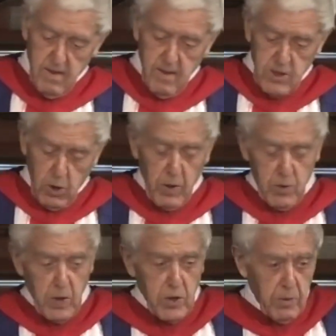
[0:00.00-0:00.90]
So what
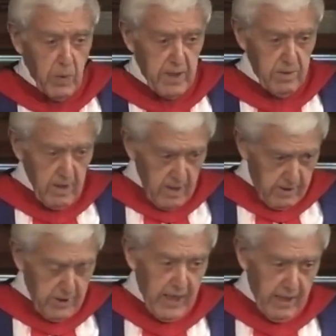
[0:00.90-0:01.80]
do? We can
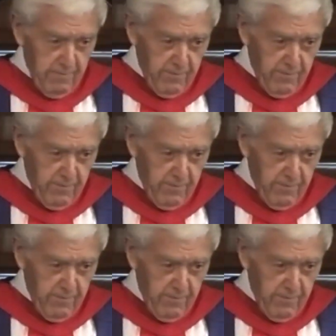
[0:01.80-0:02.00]
today,